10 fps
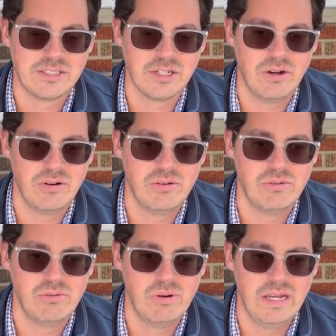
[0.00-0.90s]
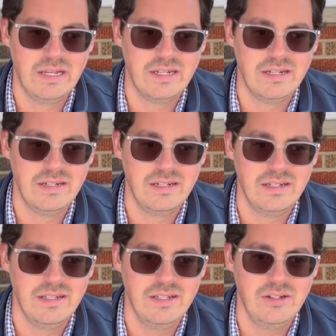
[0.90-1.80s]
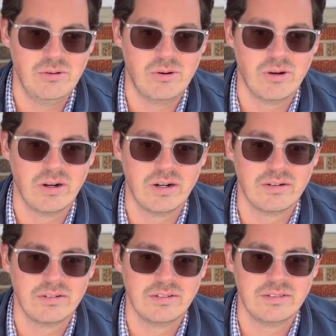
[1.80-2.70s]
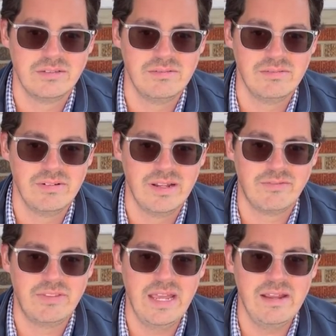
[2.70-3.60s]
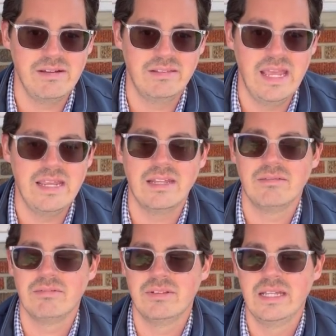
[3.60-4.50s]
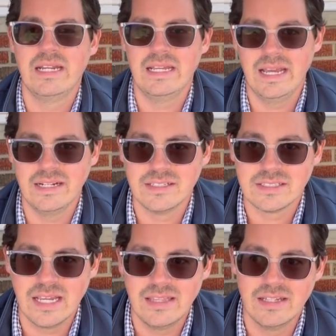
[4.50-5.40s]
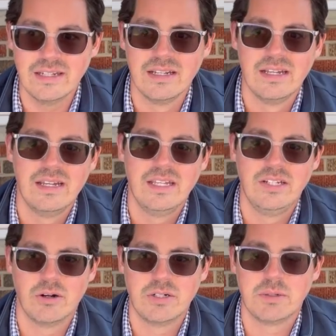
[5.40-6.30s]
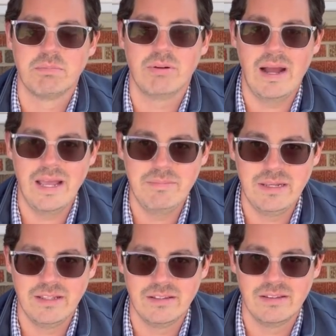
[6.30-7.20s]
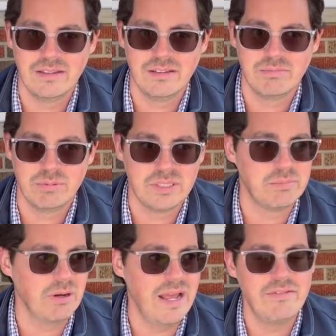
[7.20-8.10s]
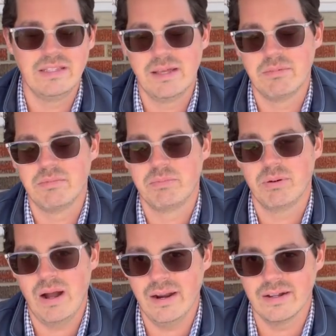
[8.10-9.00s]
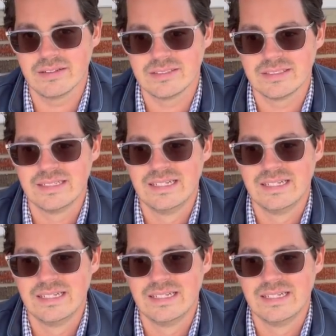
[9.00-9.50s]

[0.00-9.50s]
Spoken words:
so when if they can litigate and say that you're depriving them of product,